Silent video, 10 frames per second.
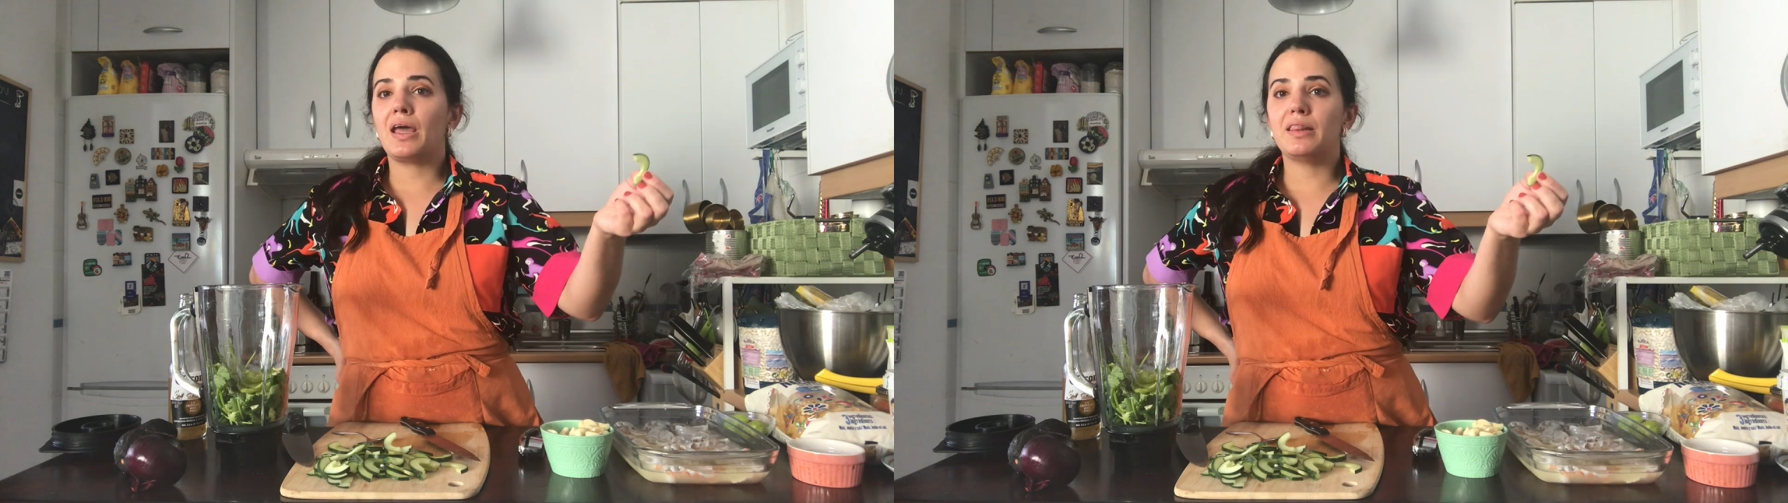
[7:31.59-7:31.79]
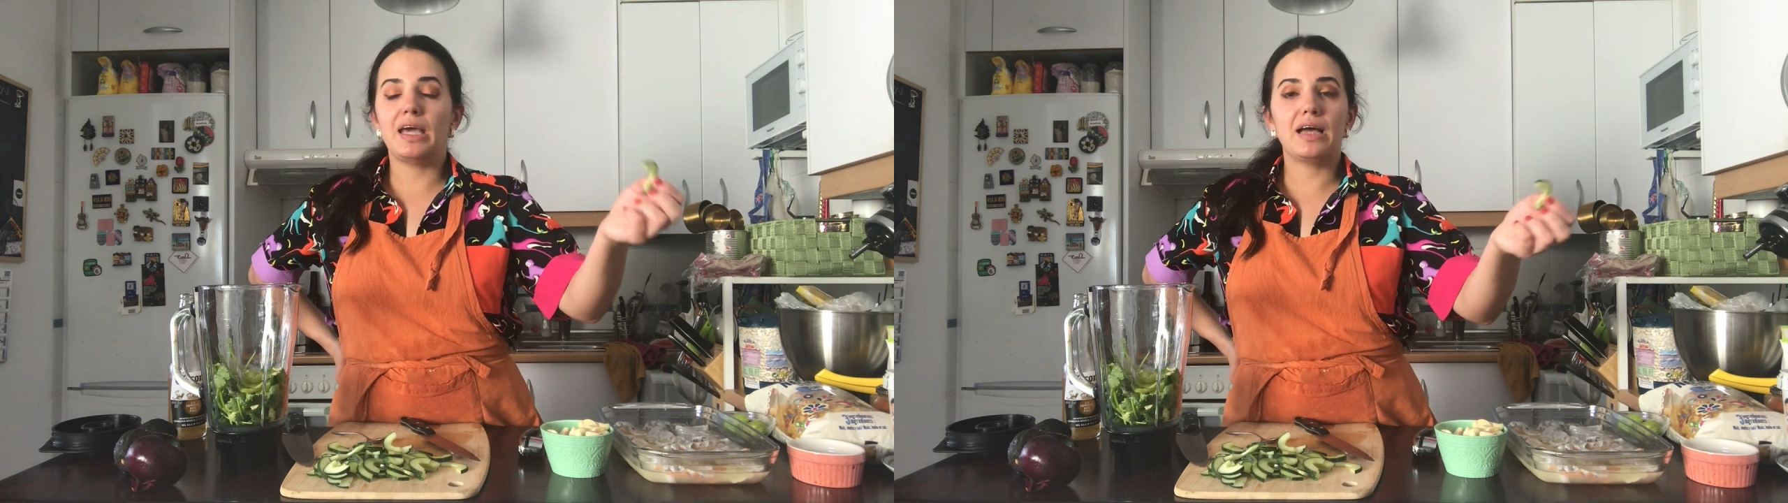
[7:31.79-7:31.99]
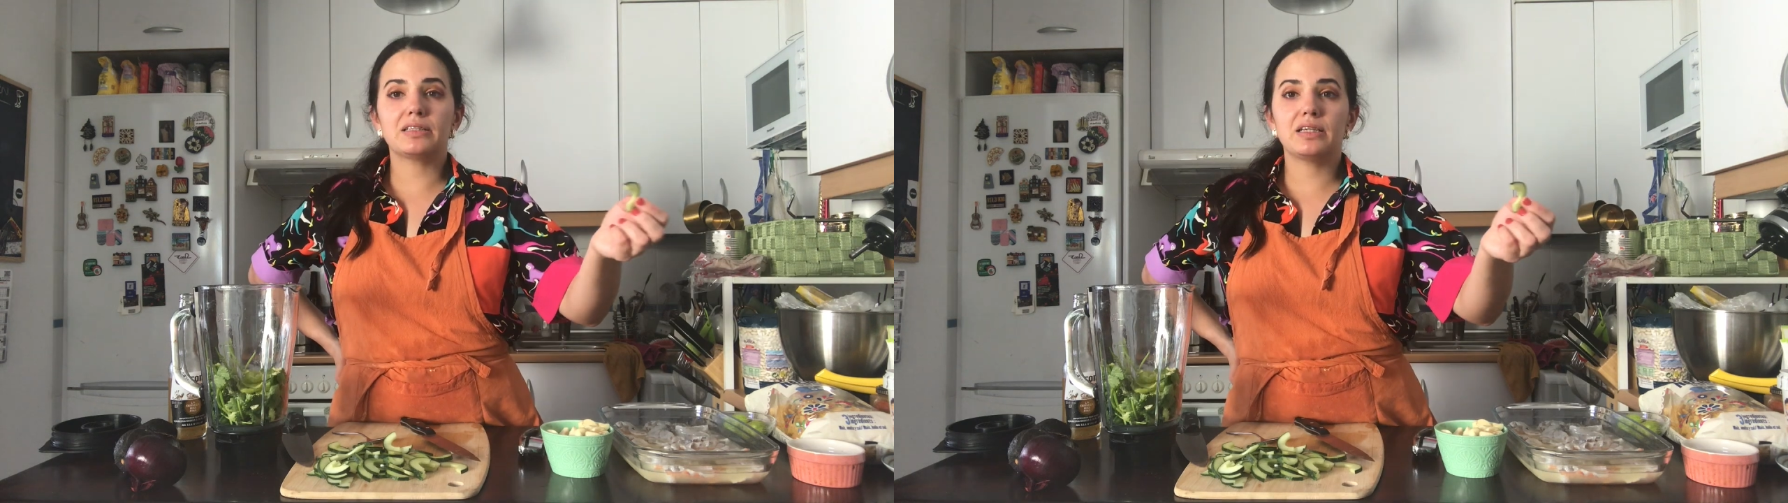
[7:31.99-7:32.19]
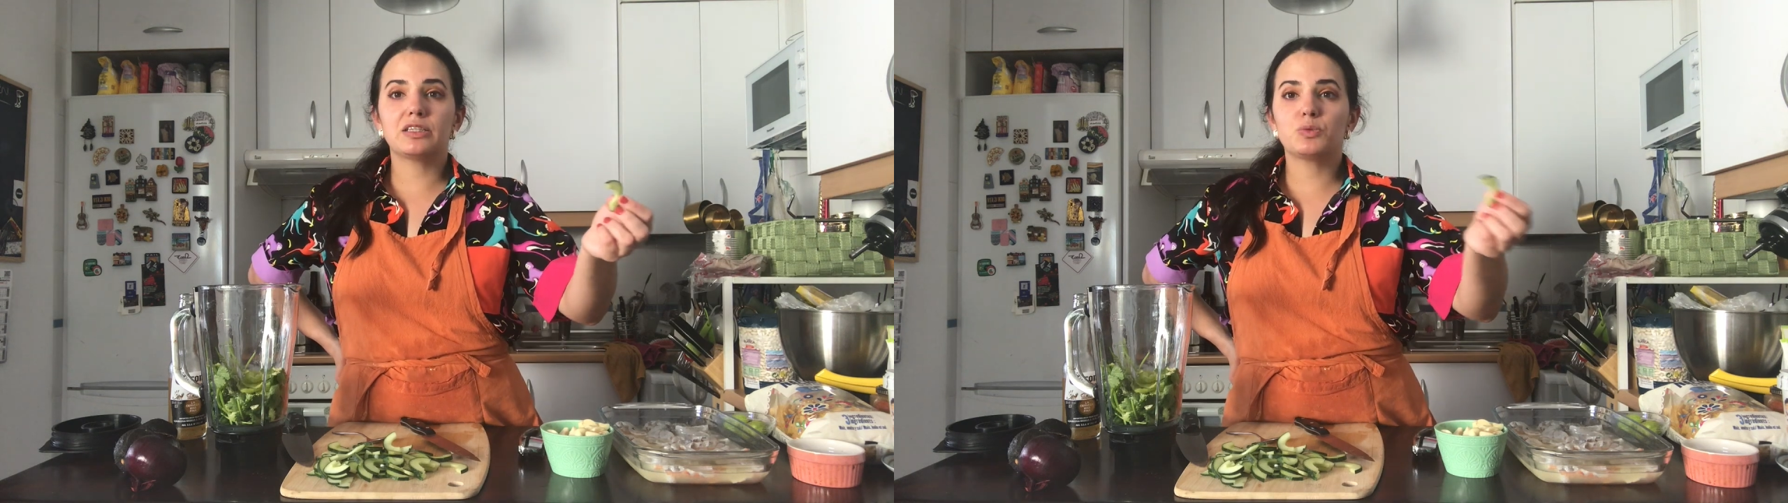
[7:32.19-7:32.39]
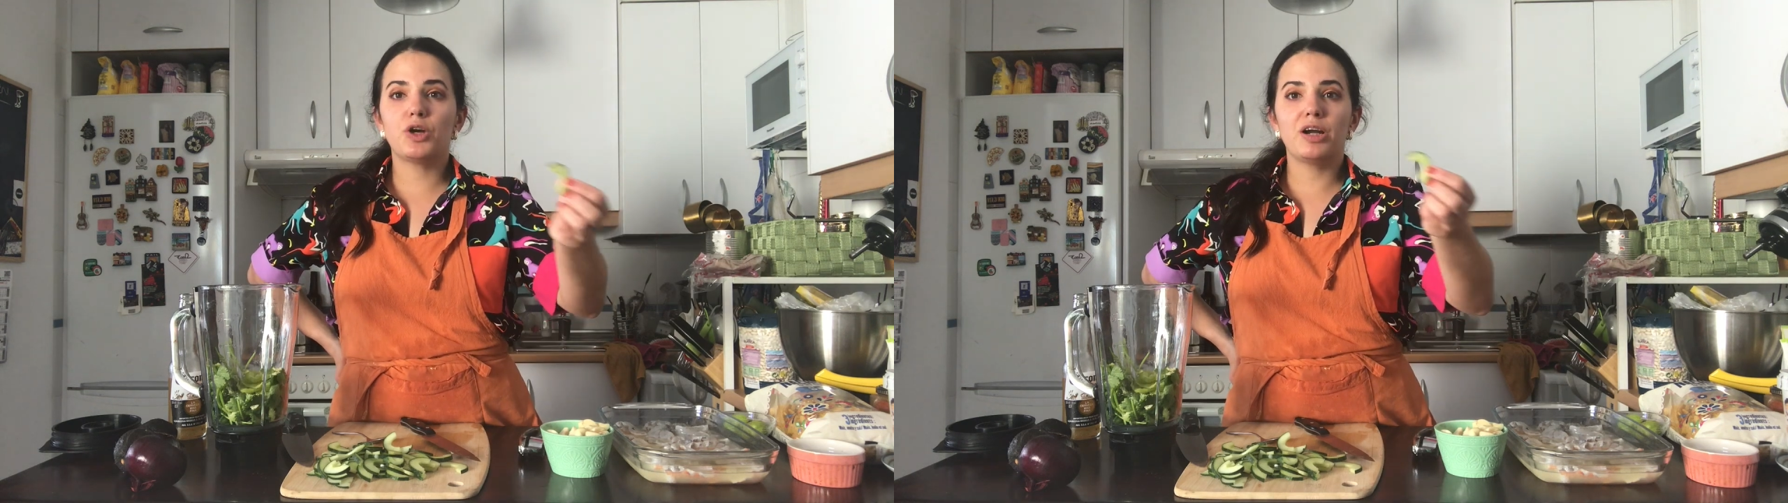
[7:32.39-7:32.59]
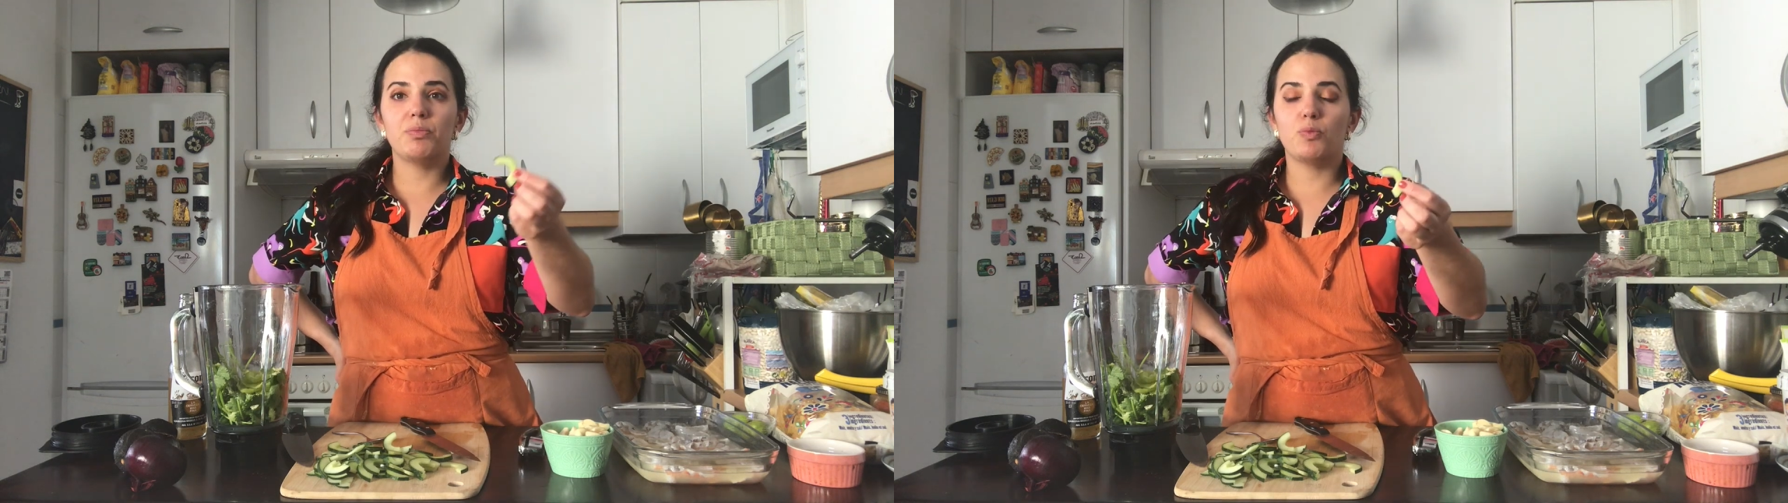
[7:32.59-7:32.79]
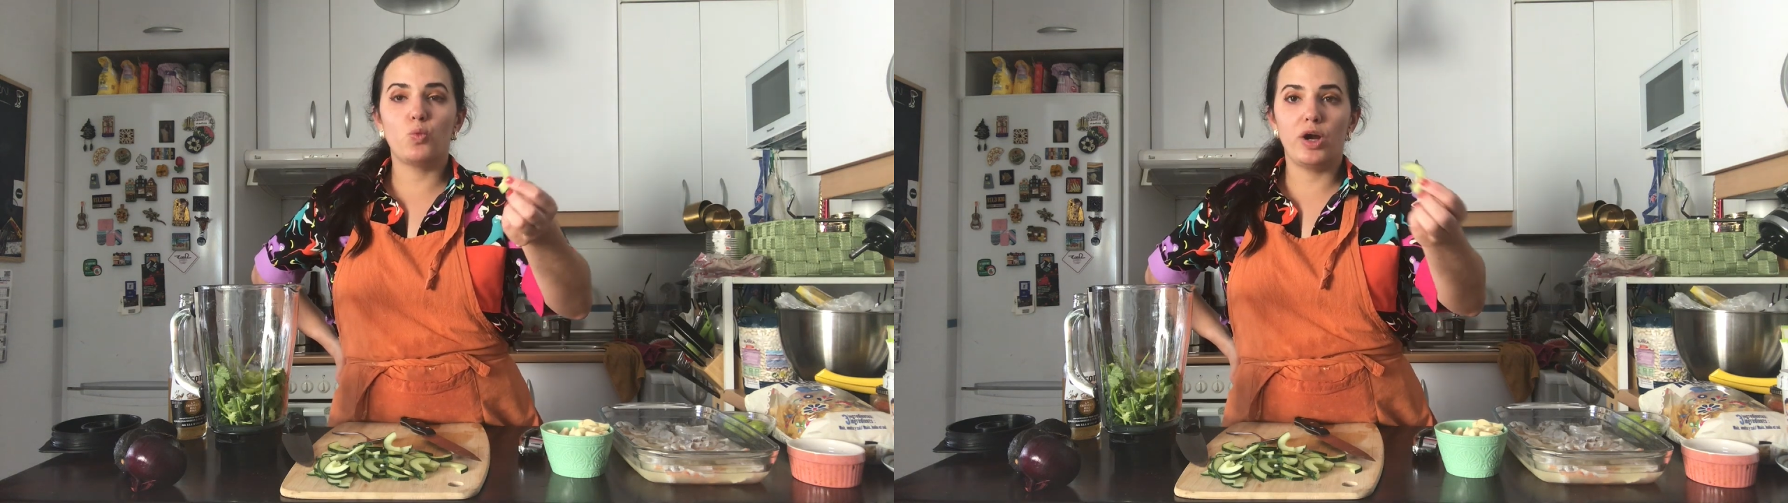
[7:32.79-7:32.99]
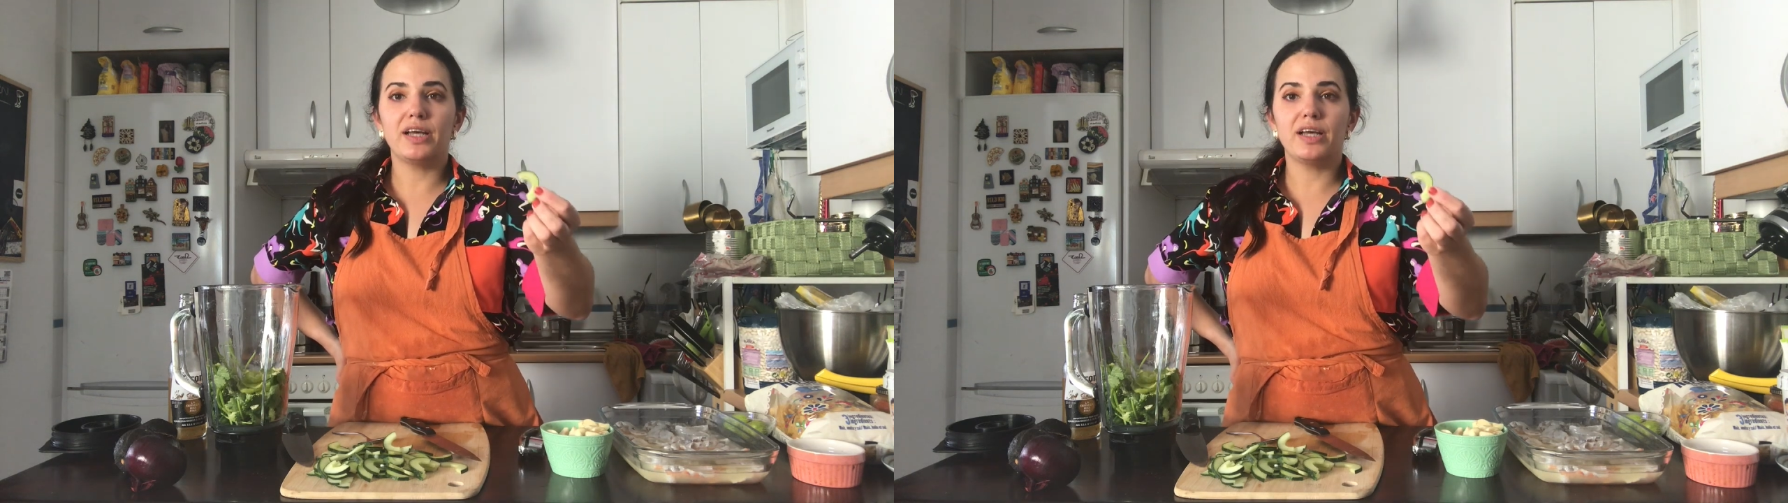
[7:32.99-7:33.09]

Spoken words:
The Aztecs were in what